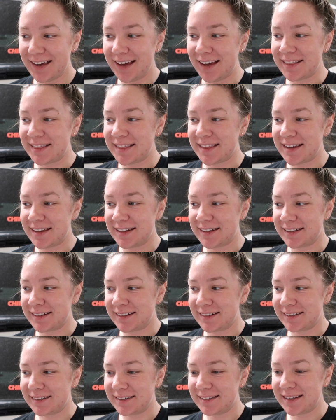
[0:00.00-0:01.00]
And
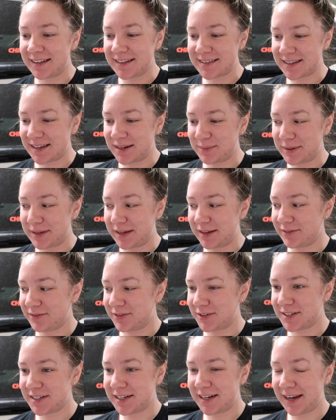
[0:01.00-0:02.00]
then that's gonna be it
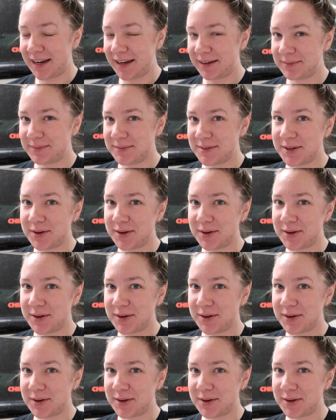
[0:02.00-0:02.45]
for today.